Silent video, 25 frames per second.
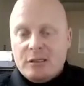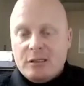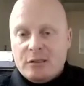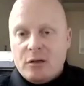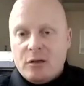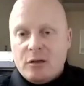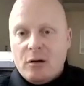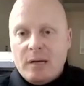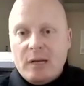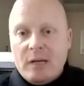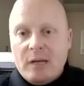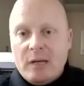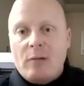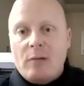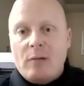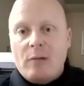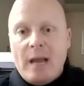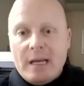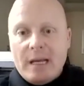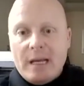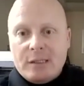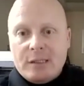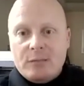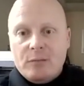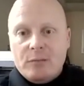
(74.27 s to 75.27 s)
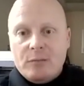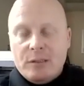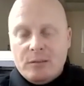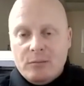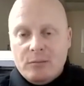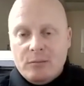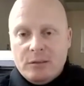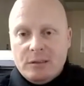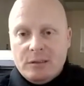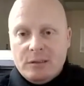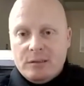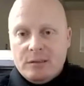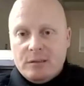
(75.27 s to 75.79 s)
our interaction with them, which
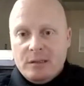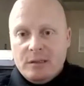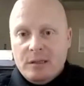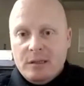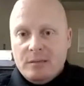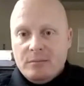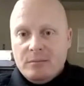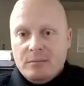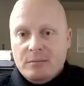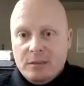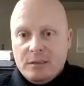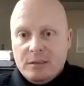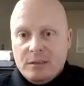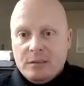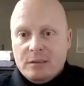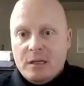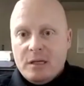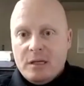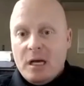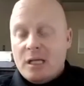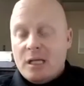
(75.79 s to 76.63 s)
is awesome